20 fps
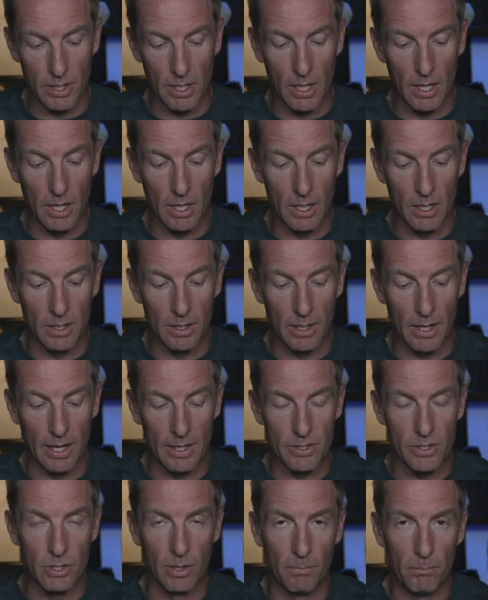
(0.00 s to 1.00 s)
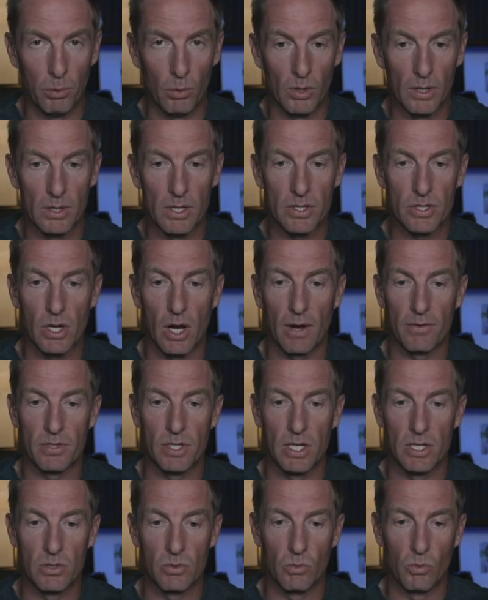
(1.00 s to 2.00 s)
And at some point this
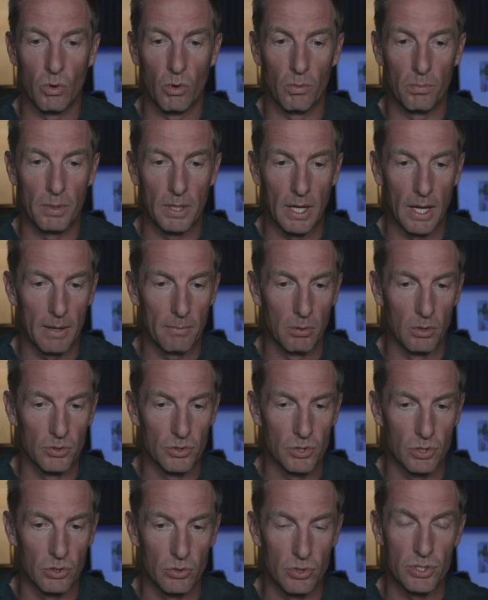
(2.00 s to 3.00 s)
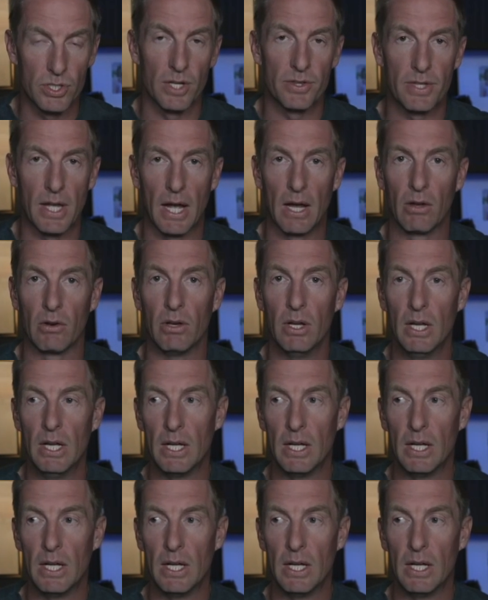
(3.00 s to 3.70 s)
offseason, we'll be able to sit down